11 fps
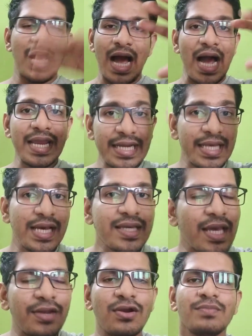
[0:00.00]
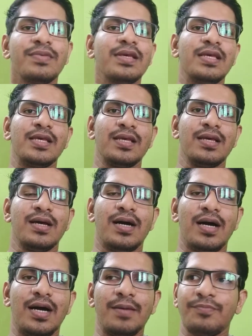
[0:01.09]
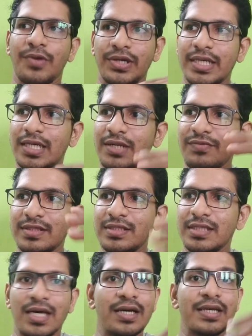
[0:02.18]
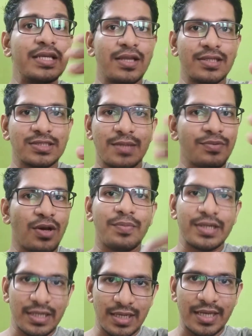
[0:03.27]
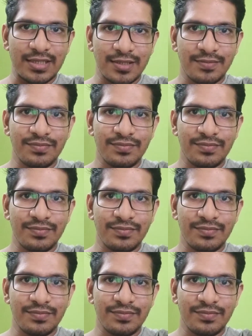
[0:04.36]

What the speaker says: Idea cannot be protected with the intellectual property right.